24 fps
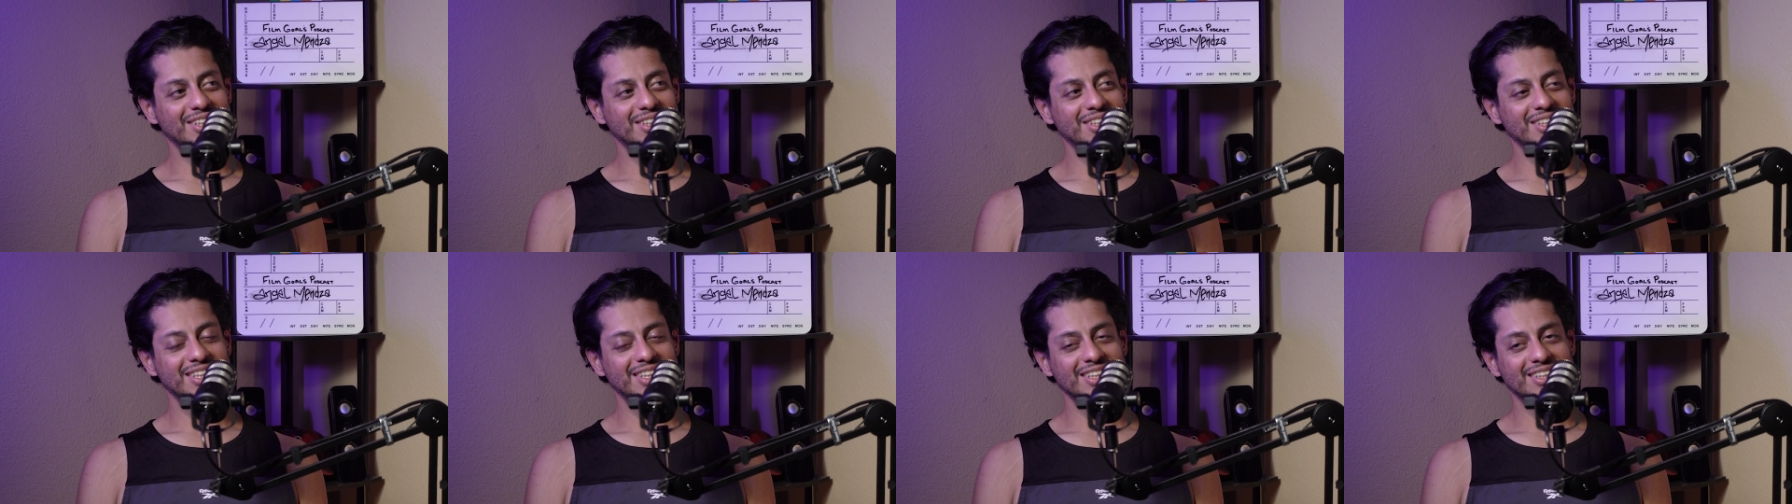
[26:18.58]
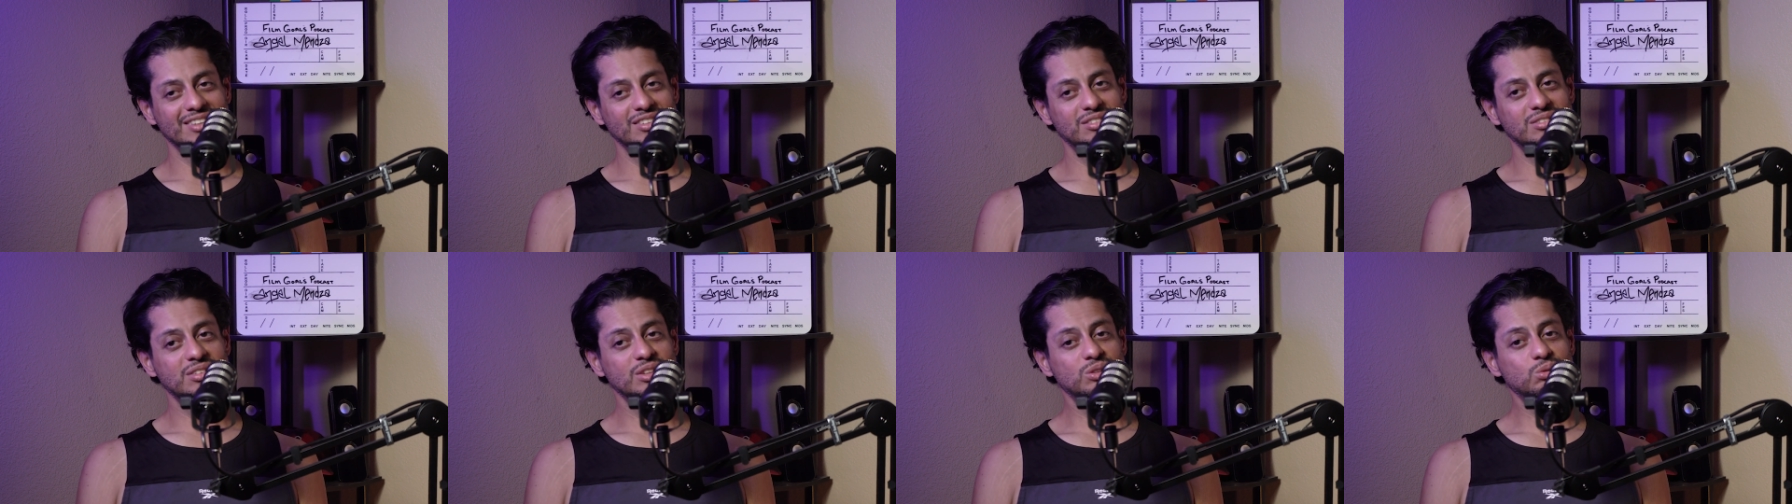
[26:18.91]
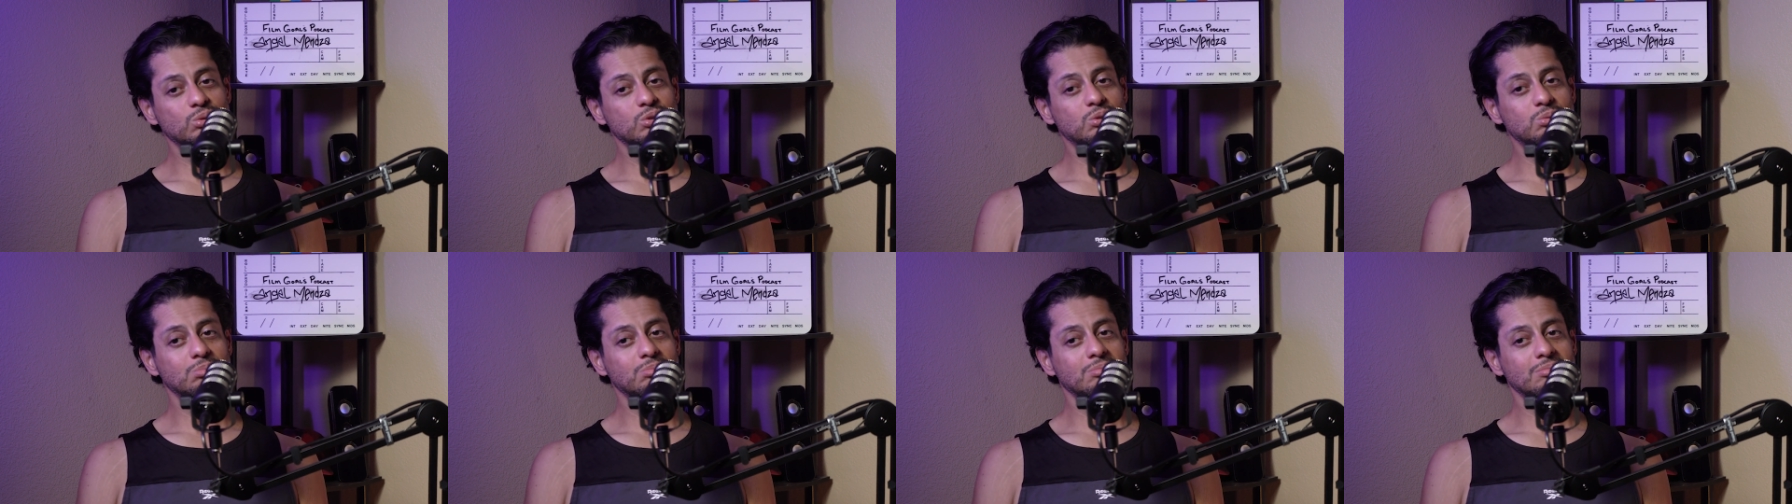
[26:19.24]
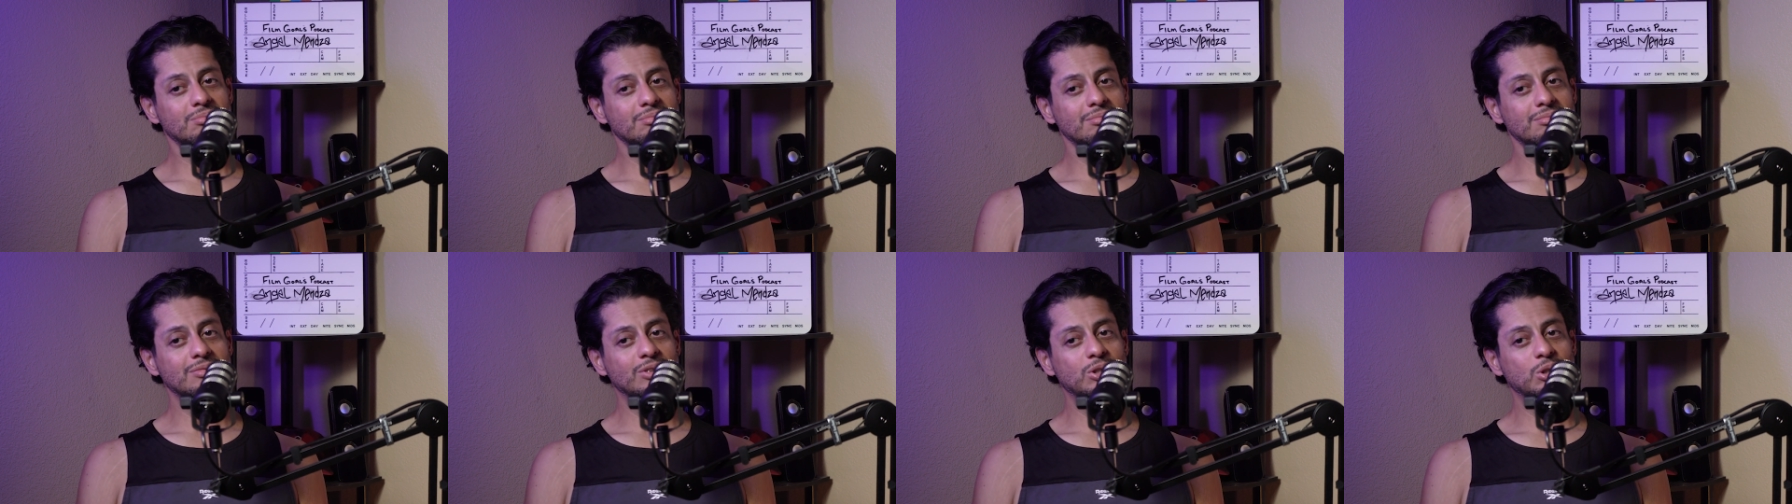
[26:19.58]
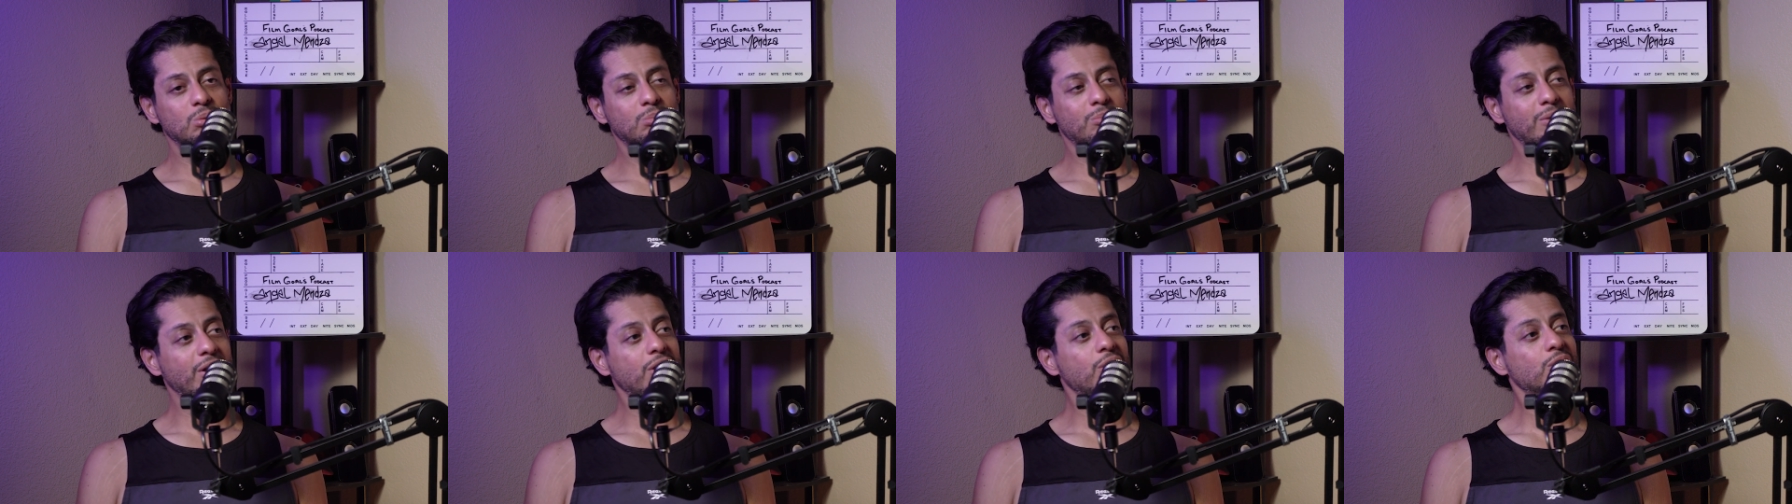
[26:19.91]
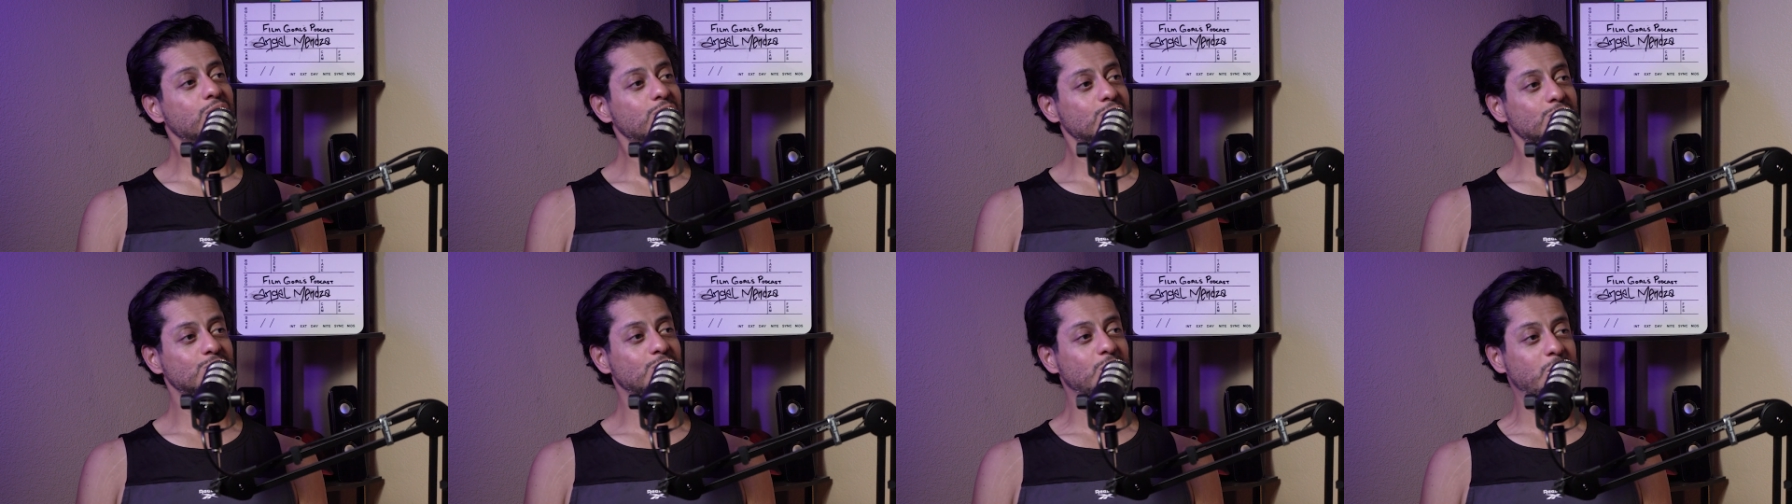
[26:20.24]
Like this was my
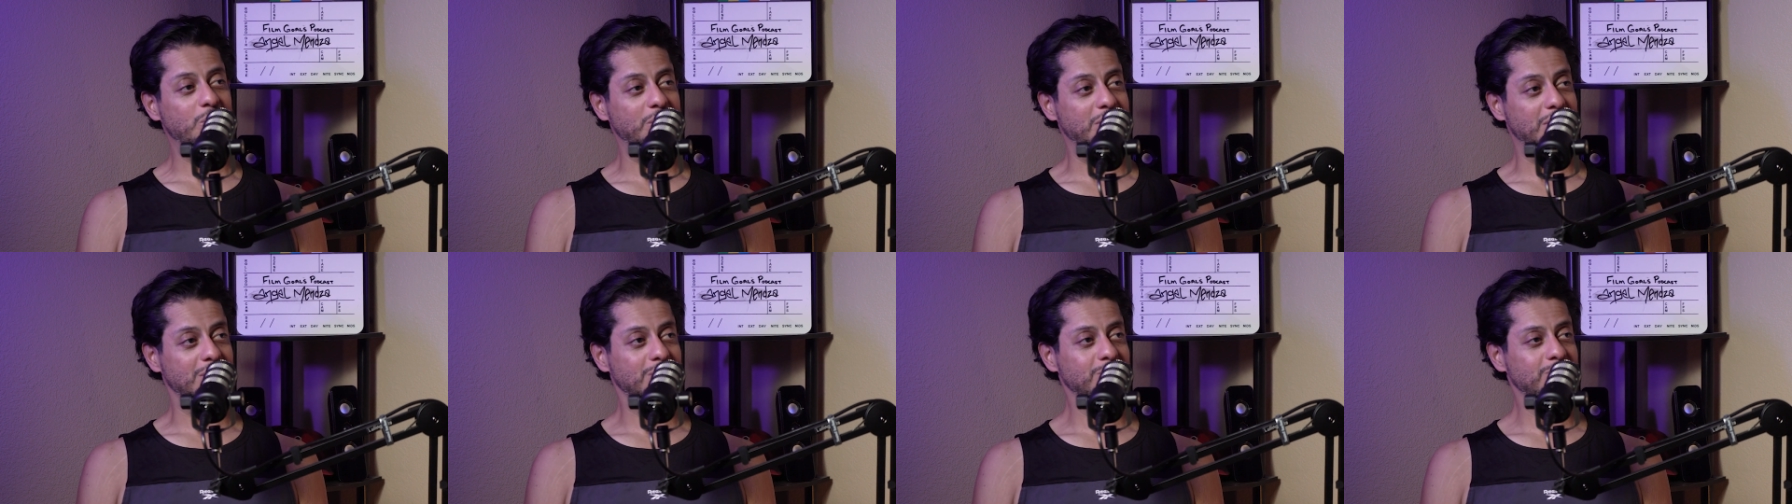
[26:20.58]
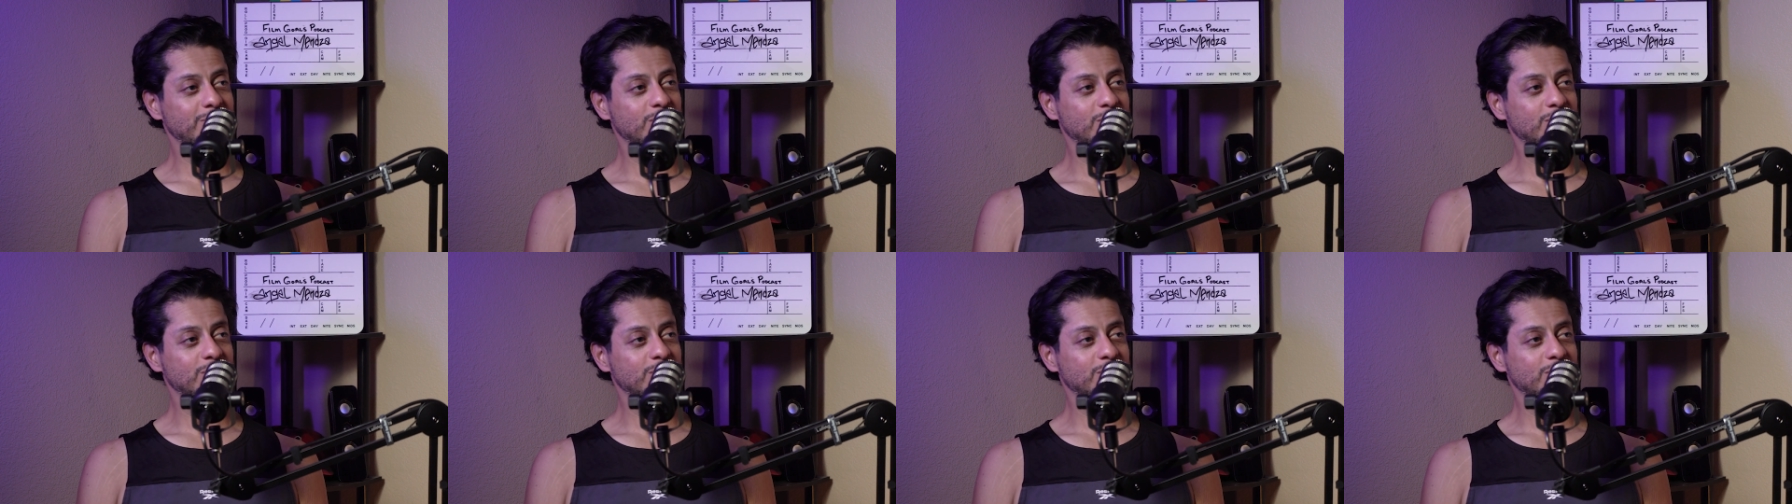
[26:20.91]
uncle growing up.